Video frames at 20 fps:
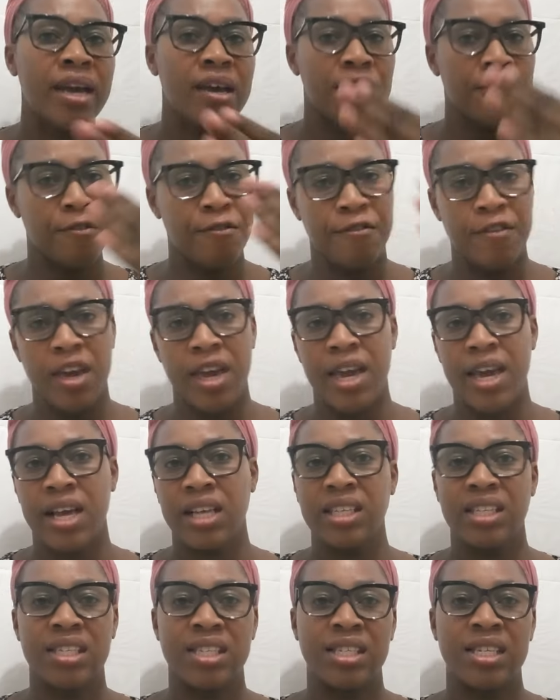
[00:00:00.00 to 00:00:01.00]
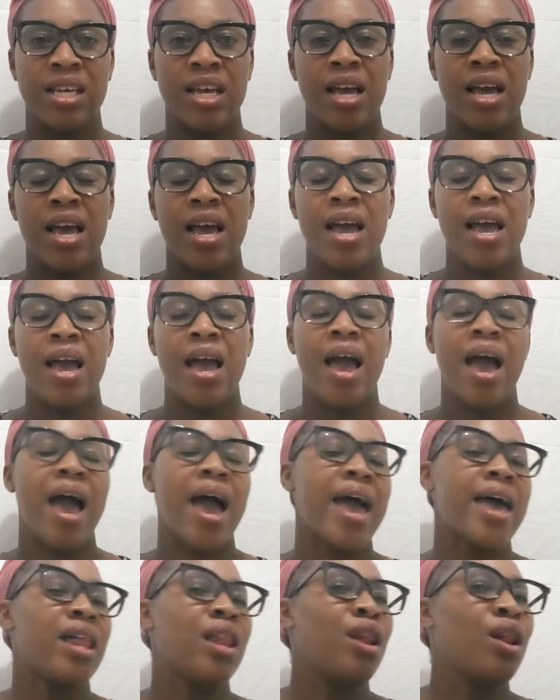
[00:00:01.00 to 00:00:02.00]
my face.
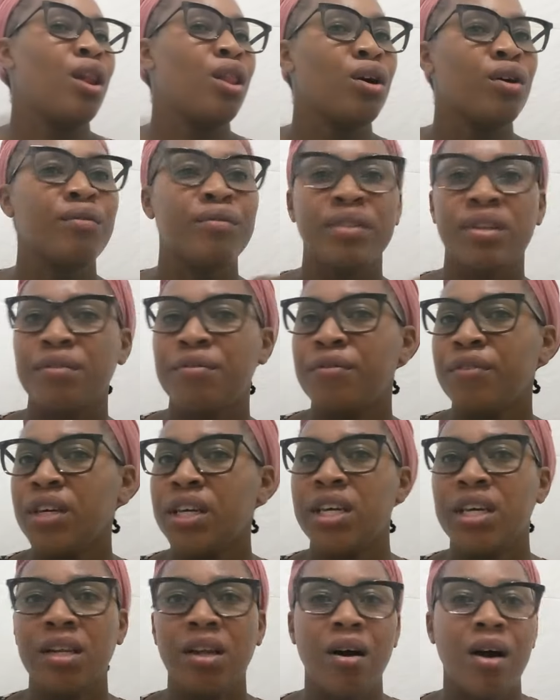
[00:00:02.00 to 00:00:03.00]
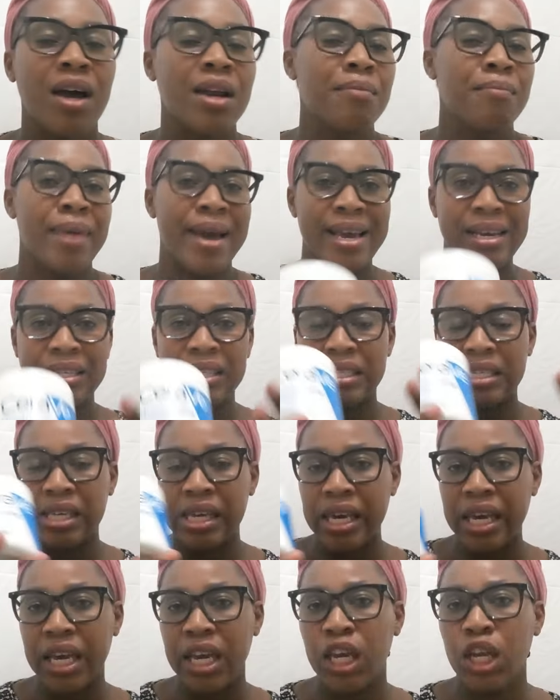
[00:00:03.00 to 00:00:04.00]
I love the feel on my
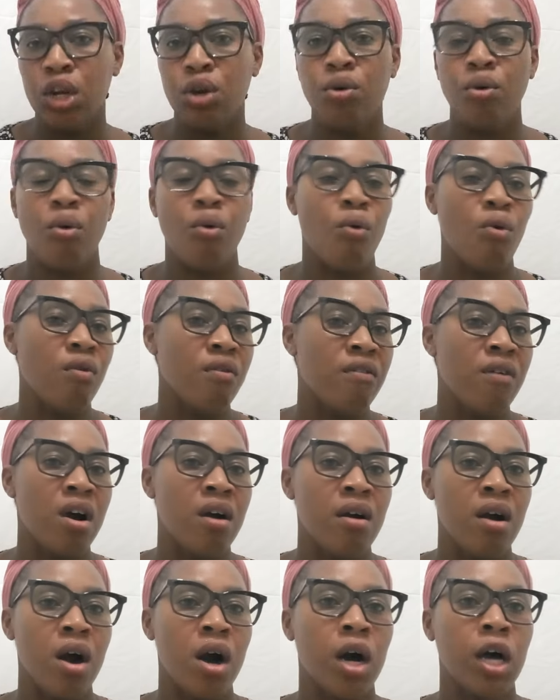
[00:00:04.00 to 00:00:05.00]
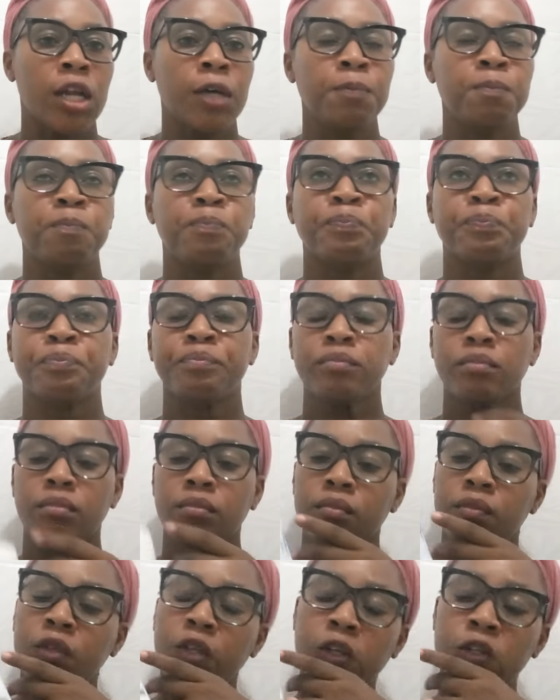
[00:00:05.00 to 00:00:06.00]
skin overall.
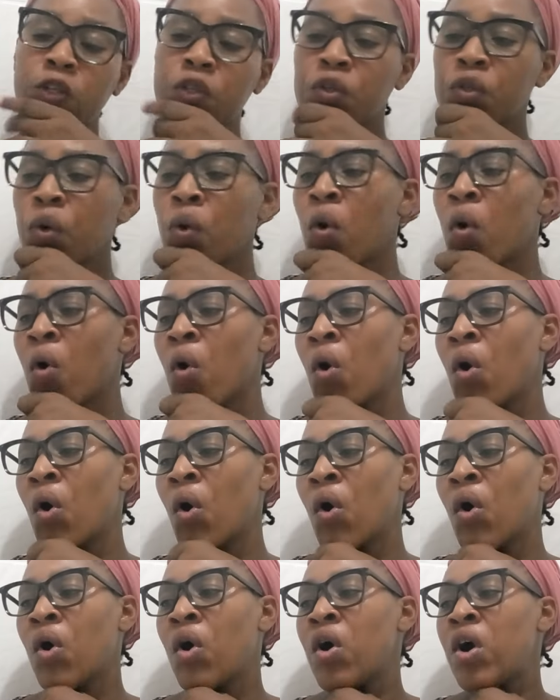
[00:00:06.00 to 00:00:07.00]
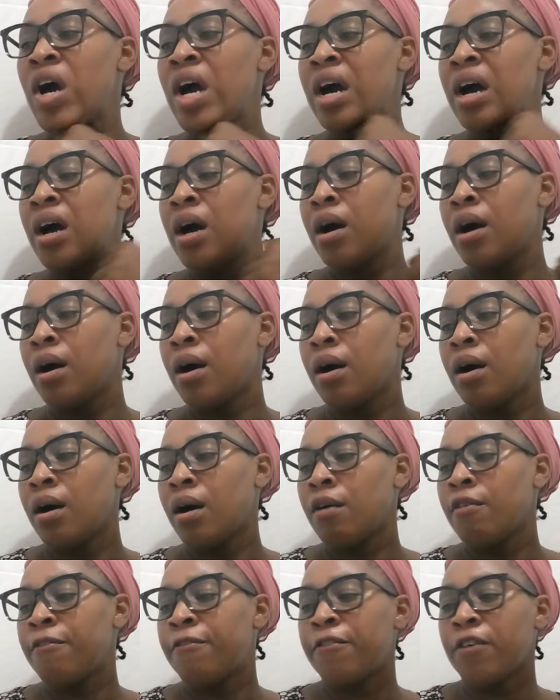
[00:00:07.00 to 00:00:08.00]
So
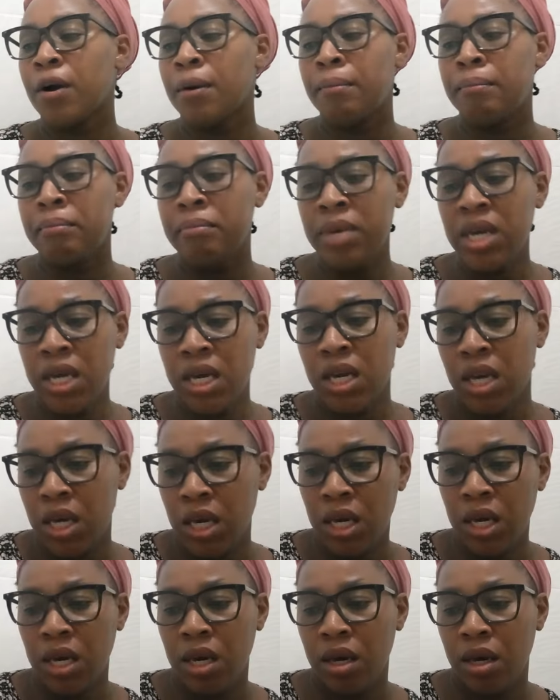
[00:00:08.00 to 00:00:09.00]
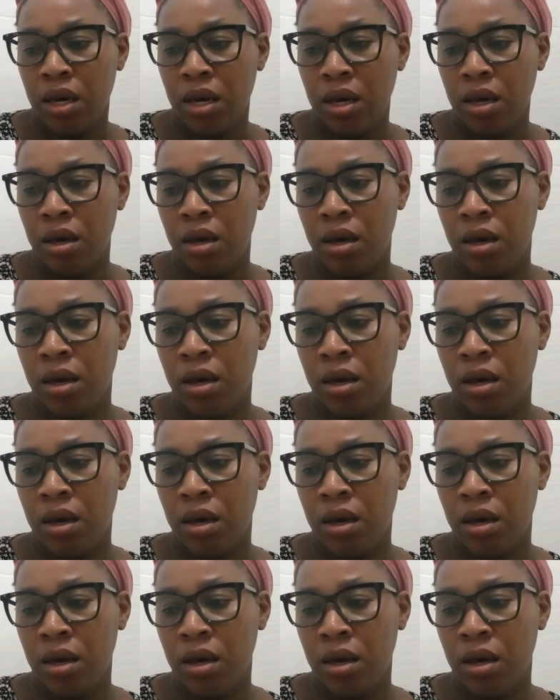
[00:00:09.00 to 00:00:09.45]
for me,